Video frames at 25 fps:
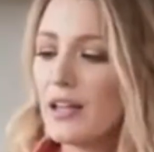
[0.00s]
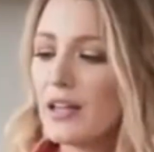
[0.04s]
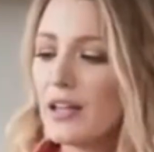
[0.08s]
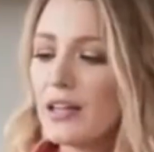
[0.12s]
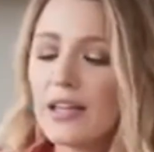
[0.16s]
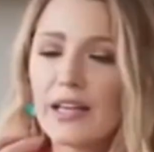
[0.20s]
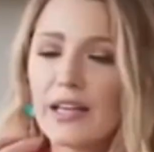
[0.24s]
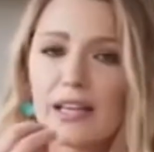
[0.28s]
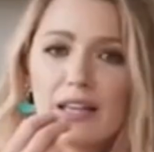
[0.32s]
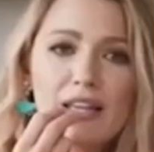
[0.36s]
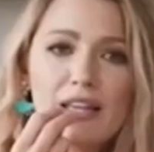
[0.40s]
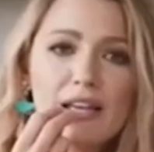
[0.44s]

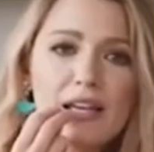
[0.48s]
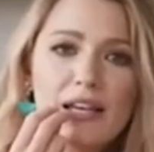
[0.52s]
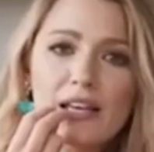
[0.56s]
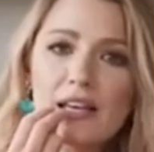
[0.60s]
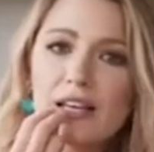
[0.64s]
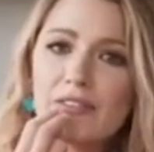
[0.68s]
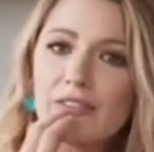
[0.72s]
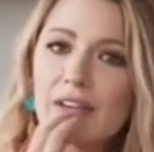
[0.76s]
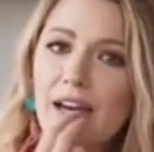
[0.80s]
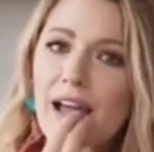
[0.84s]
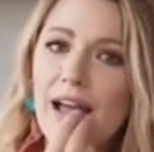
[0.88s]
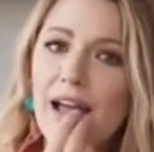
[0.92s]
Swift,
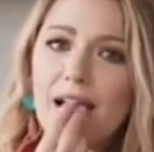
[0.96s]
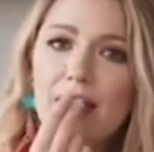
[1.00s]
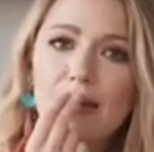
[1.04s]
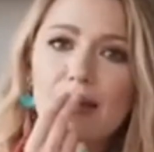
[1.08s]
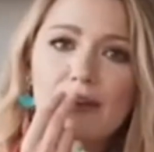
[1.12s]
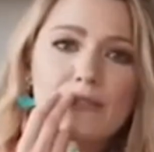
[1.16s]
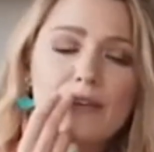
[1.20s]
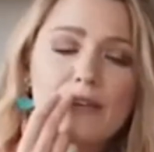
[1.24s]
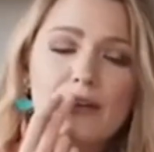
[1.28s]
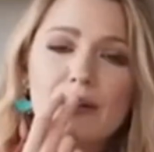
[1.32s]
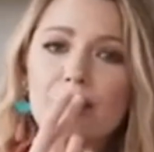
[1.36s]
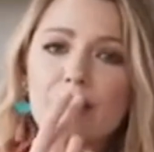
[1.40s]
from being
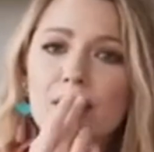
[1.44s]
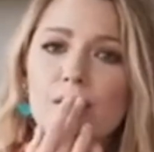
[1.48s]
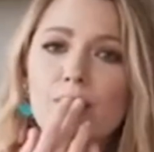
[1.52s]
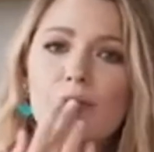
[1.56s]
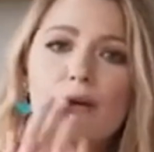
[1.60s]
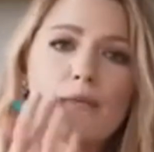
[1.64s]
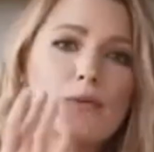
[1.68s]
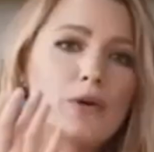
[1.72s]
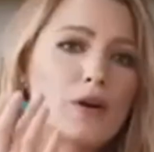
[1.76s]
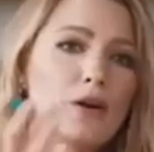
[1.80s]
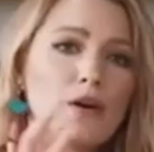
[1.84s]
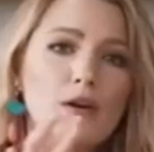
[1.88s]
dragged
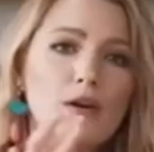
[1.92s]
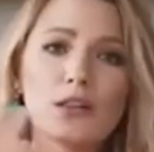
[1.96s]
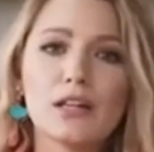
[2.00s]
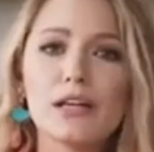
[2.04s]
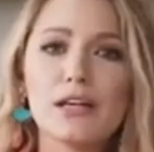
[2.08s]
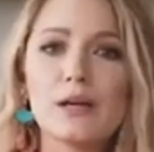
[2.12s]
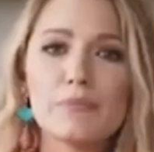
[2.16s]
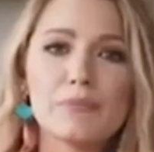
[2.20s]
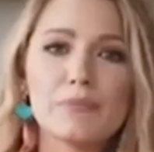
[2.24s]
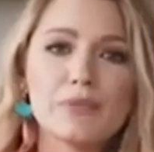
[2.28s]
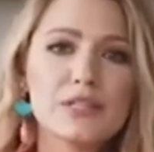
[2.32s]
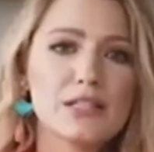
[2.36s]
into the
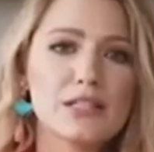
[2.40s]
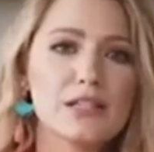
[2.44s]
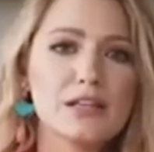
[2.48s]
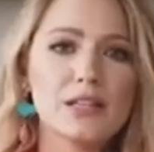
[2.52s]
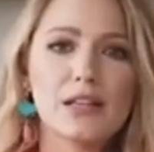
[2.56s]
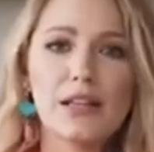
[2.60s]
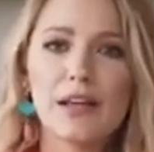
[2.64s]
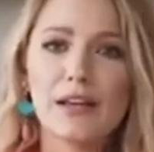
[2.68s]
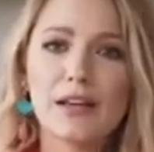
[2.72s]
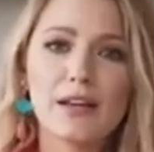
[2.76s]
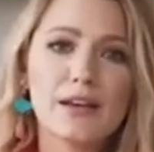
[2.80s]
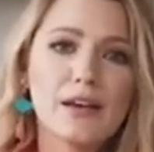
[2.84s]
legal
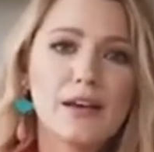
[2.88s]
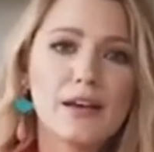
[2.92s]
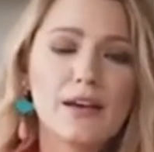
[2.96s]
battle.